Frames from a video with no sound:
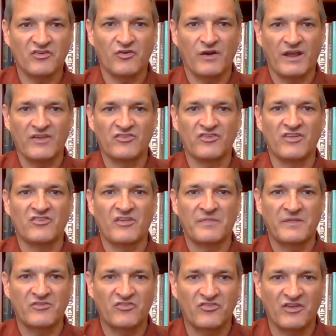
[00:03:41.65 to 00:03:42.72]
Christ is
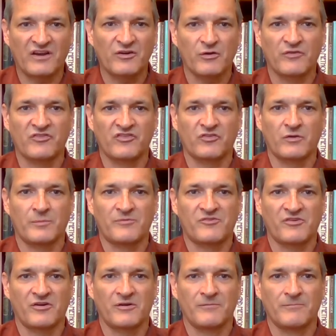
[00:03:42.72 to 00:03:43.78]
at the center of
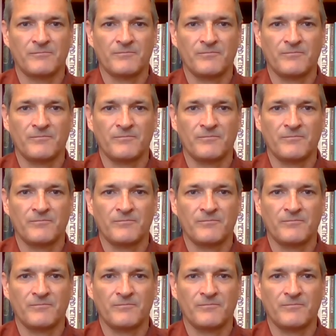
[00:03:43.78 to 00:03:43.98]
Scripture.